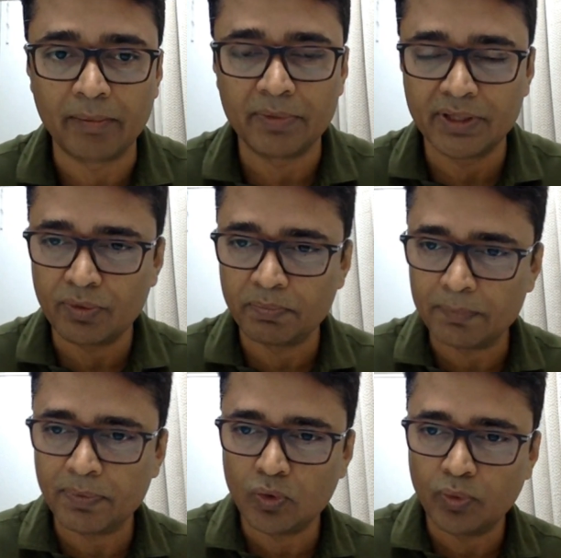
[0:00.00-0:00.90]
I mean, there were
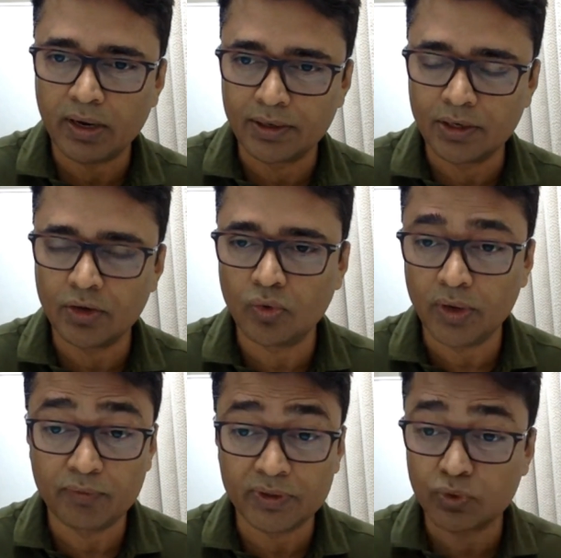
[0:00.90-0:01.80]
people who were
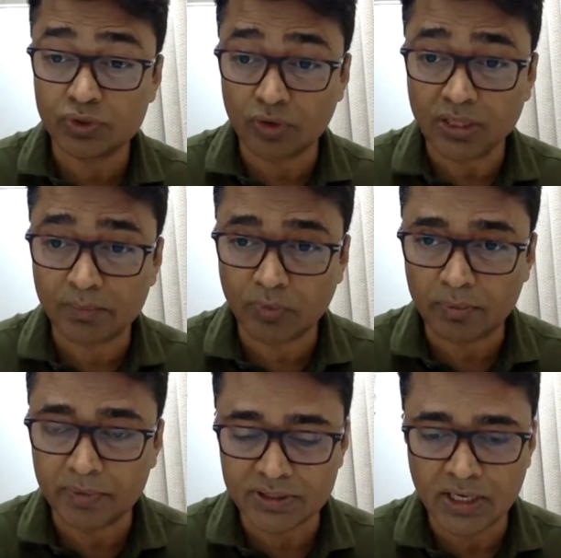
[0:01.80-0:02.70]
undergoing, which was not the
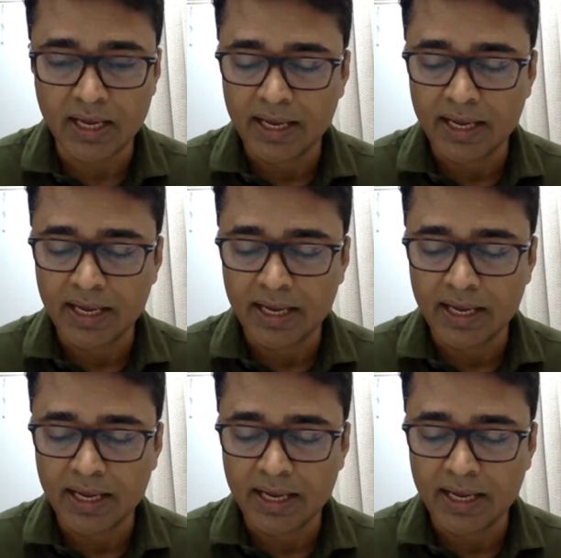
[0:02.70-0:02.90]
promise,